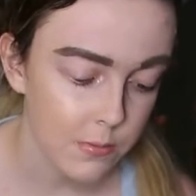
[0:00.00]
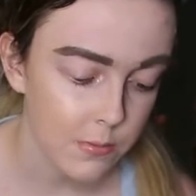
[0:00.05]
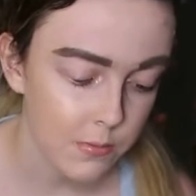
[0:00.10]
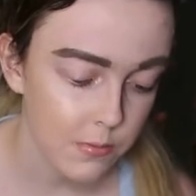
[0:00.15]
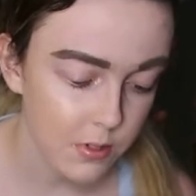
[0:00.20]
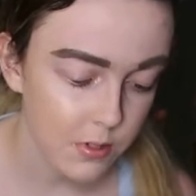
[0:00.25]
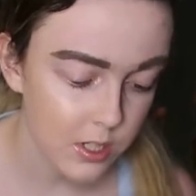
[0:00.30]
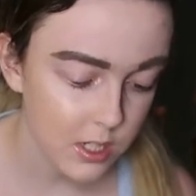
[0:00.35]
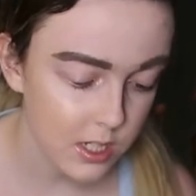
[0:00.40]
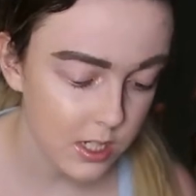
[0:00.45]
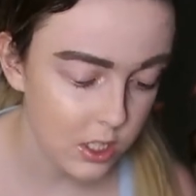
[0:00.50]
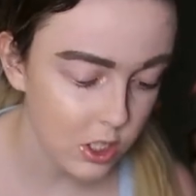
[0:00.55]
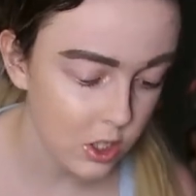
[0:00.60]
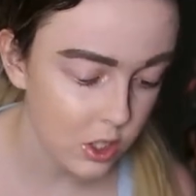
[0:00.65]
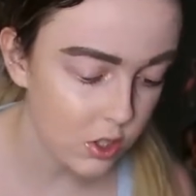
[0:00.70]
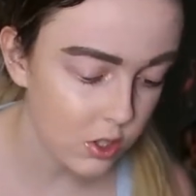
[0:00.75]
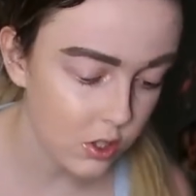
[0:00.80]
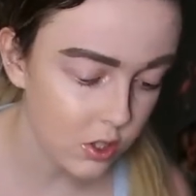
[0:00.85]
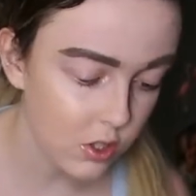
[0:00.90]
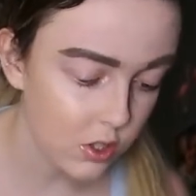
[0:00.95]
pretty
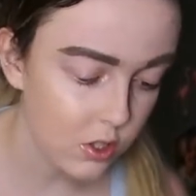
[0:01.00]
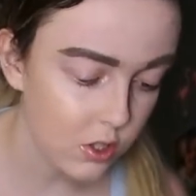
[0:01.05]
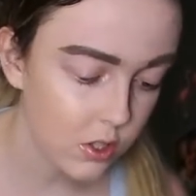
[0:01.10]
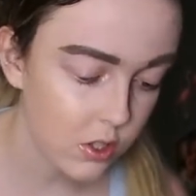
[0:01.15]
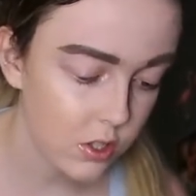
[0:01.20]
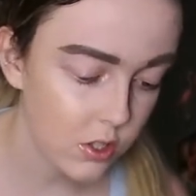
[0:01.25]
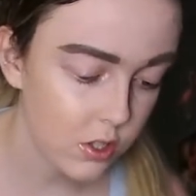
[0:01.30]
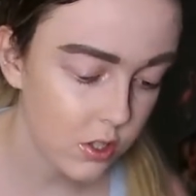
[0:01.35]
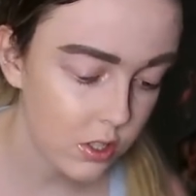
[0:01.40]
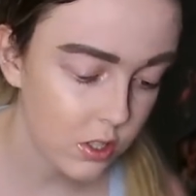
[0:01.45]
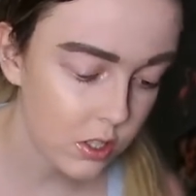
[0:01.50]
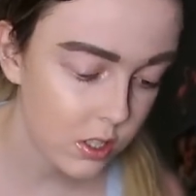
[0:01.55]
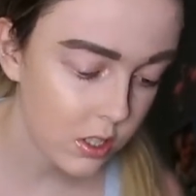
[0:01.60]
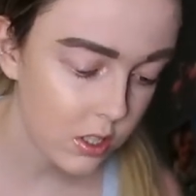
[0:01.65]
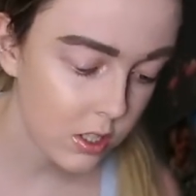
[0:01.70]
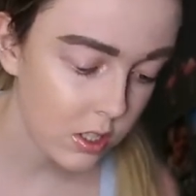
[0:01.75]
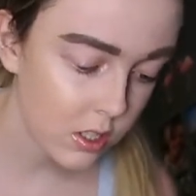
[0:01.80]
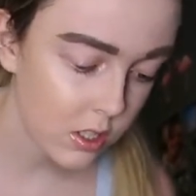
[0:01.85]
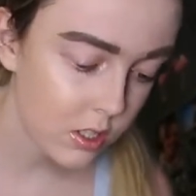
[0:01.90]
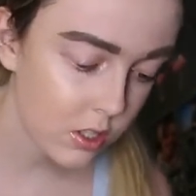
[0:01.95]
sure,
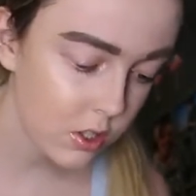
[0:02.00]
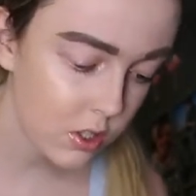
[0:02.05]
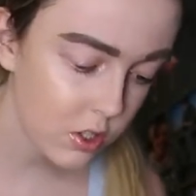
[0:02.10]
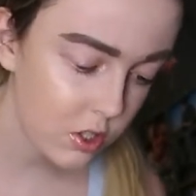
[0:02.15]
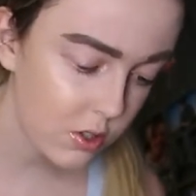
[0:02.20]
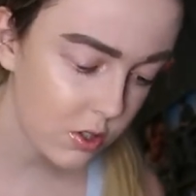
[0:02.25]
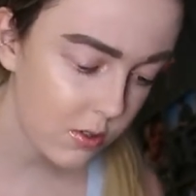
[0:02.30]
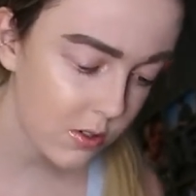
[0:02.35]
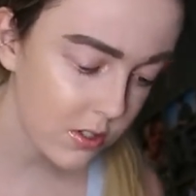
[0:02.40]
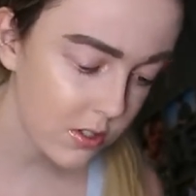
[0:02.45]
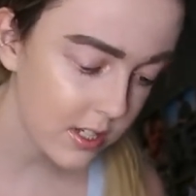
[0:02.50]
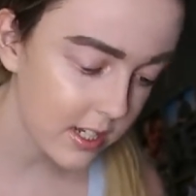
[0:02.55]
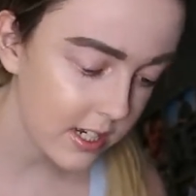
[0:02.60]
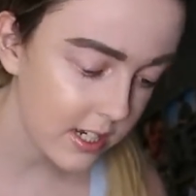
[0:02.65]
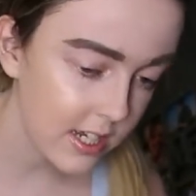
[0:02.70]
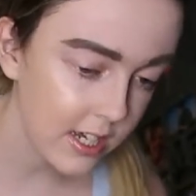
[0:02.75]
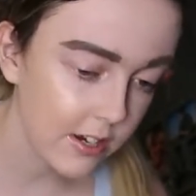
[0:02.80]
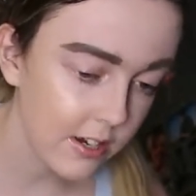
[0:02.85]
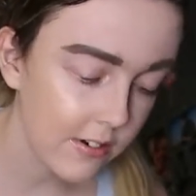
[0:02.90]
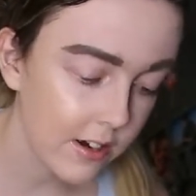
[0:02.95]
not sure what's in
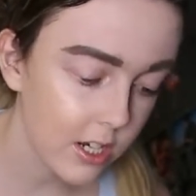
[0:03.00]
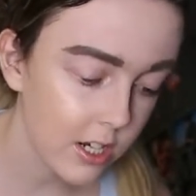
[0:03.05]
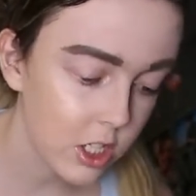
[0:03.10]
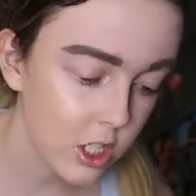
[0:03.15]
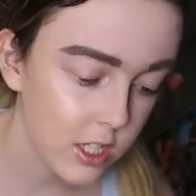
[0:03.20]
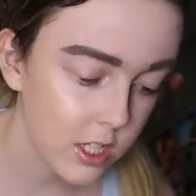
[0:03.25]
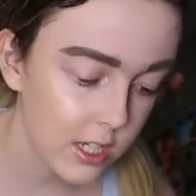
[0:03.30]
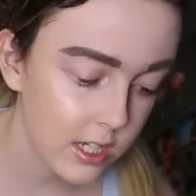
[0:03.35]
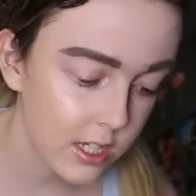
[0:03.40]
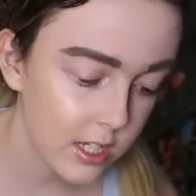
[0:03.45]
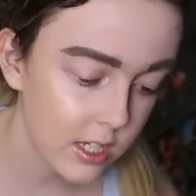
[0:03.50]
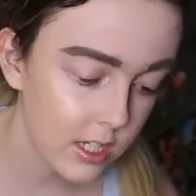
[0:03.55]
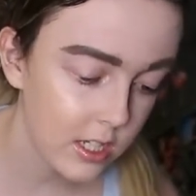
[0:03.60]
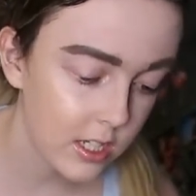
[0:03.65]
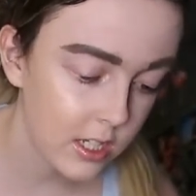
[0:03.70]
here actually.